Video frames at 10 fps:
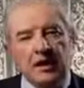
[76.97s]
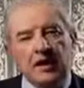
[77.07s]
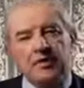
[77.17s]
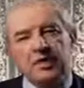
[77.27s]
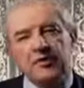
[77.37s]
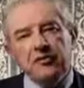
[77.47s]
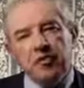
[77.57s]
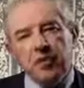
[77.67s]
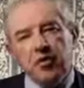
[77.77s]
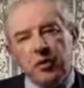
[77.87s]
Every
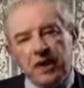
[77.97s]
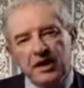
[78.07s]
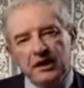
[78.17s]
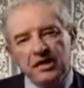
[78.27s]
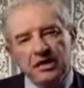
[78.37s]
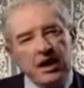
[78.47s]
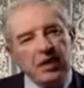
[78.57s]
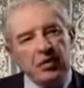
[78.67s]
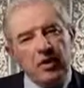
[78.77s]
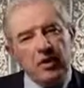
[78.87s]
4 weeks,
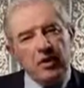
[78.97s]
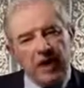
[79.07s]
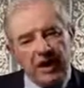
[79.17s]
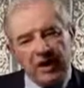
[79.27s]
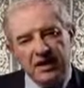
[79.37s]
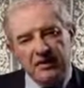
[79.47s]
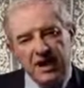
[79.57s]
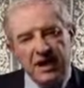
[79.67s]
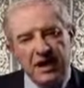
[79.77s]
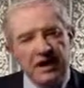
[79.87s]
we will have
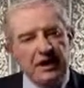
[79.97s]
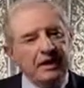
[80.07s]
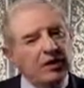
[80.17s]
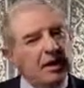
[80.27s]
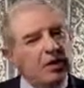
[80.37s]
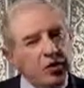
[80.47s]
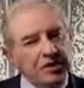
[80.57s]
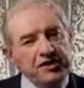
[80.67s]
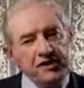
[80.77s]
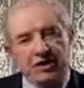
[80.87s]
a
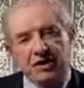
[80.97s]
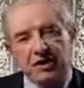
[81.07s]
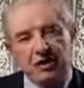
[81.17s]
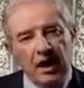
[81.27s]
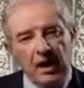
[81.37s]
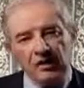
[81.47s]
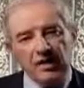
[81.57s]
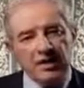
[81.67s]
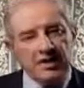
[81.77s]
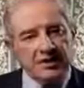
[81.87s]
question and
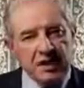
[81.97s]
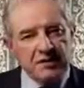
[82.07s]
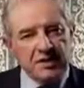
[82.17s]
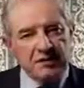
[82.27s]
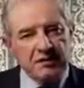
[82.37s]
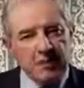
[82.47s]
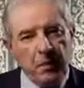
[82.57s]
answer session,